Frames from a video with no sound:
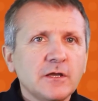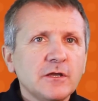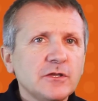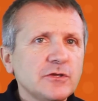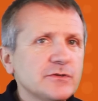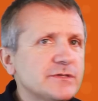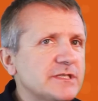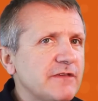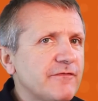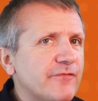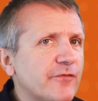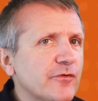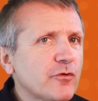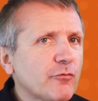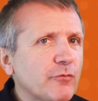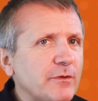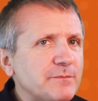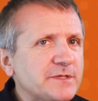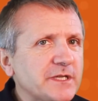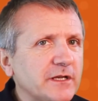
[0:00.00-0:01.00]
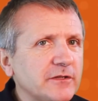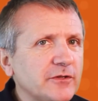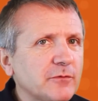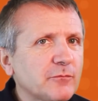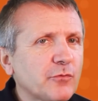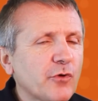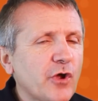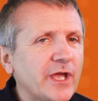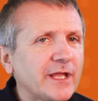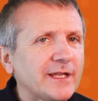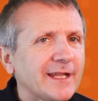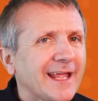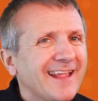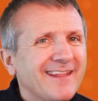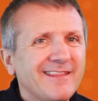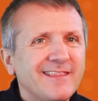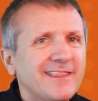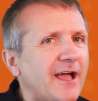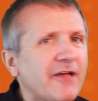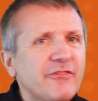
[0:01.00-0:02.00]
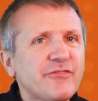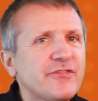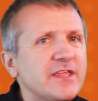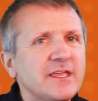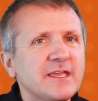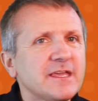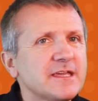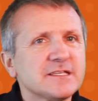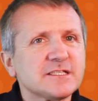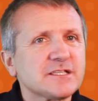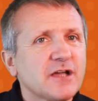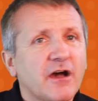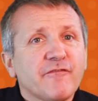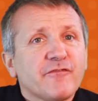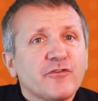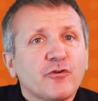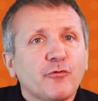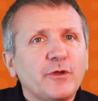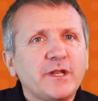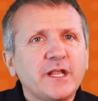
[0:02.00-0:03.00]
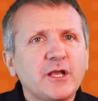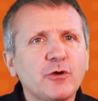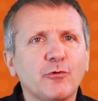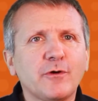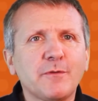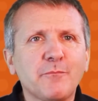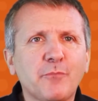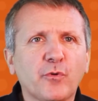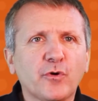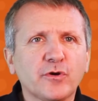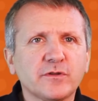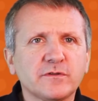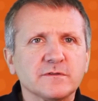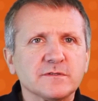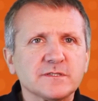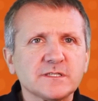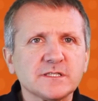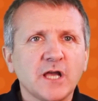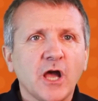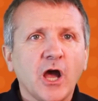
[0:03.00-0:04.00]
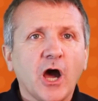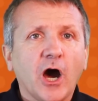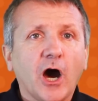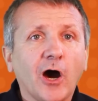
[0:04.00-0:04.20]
You see, for the reptilian brain, nothing is of critical importance